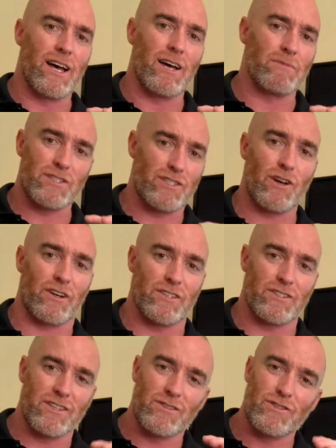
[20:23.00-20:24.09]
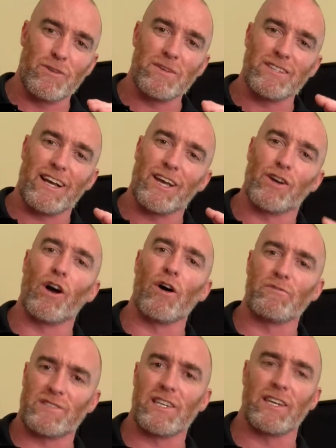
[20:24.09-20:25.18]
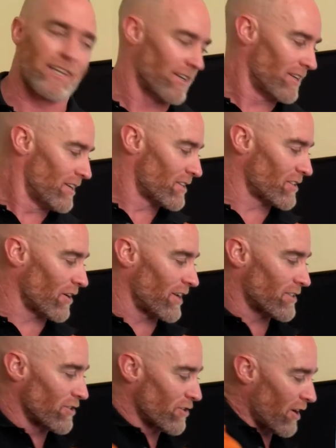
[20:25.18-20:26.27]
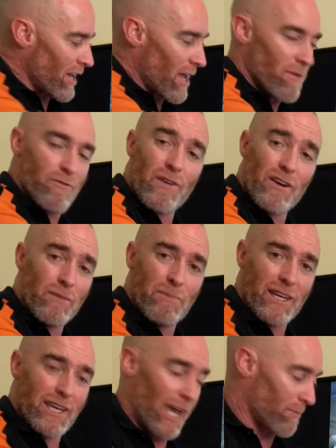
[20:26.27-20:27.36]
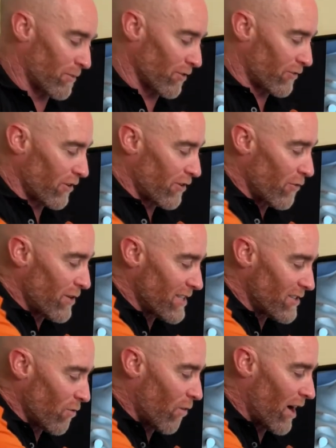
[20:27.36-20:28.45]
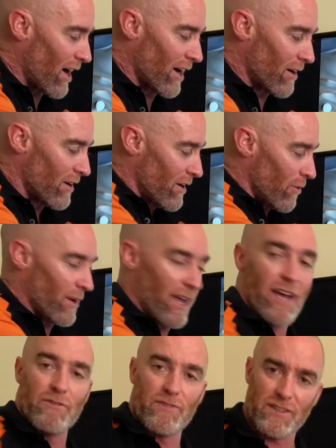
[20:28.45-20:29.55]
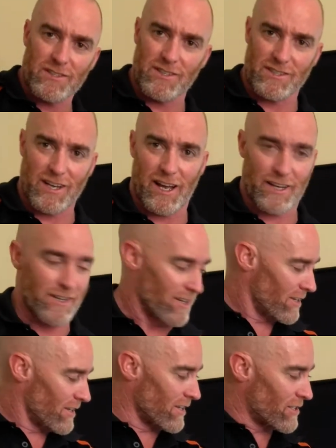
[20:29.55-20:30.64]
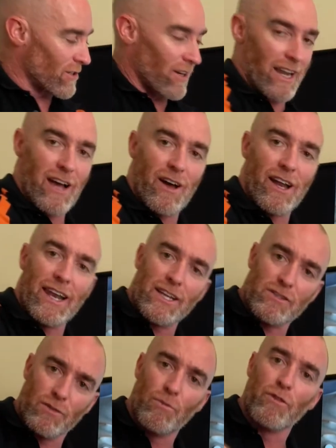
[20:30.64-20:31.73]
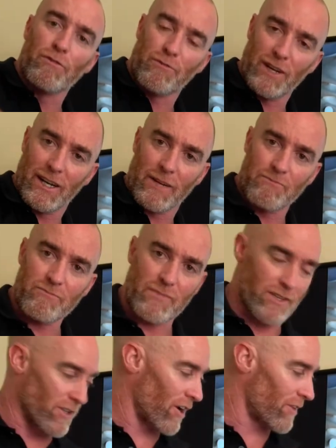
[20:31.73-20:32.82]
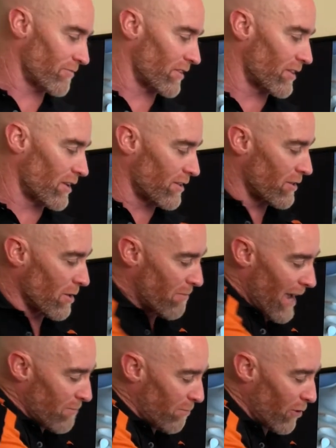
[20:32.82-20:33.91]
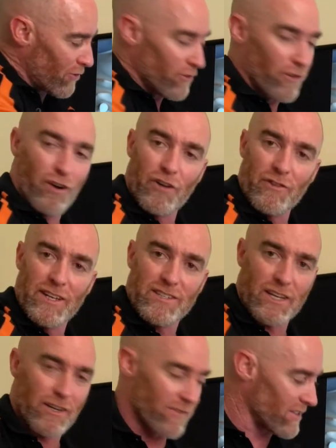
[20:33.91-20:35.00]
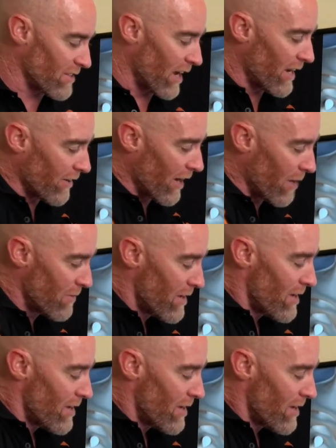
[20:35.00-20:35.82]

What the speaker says: socket. So it's almost like a golf tee. So it's not a very big capsule. So the reason why we have this design is to allow our leg to move freely. So the back portion, you can't really see it on this diagram,